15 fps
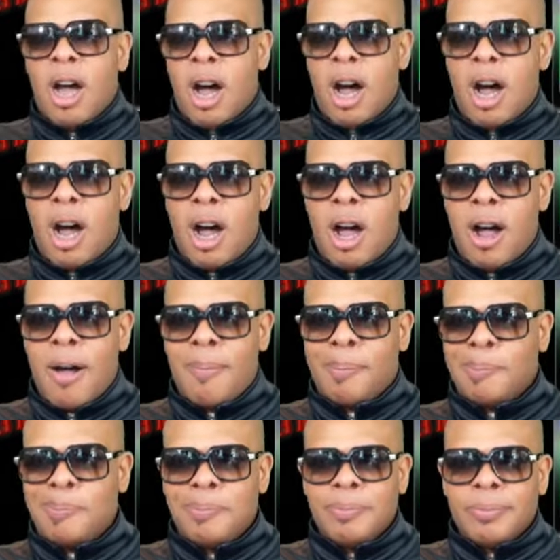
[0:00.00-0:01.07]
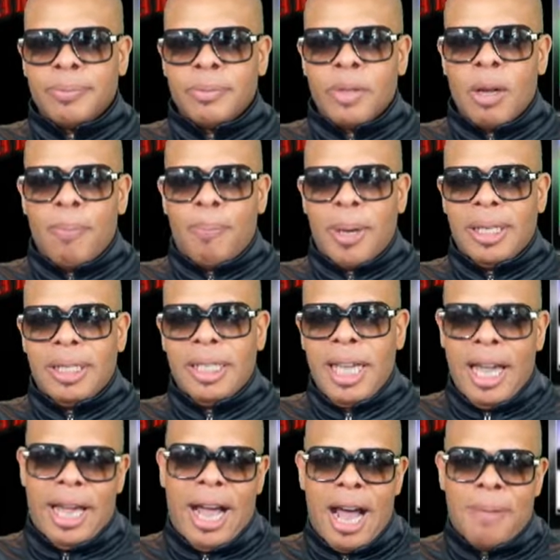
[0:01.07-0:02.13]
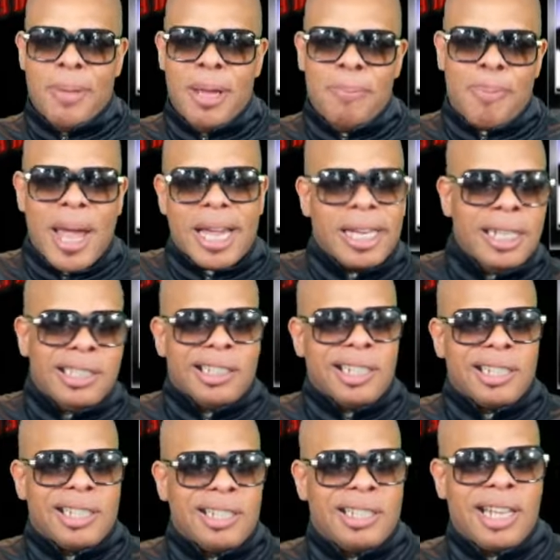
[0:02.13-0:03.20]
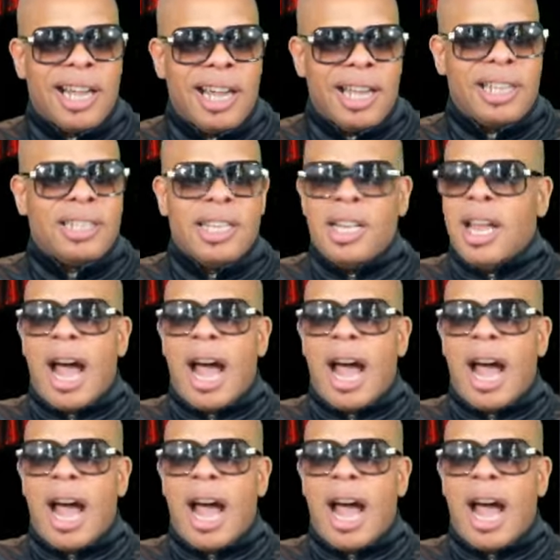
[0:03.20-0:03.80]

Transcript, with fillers: Um, but yeah, I mean, back in the Genesis days,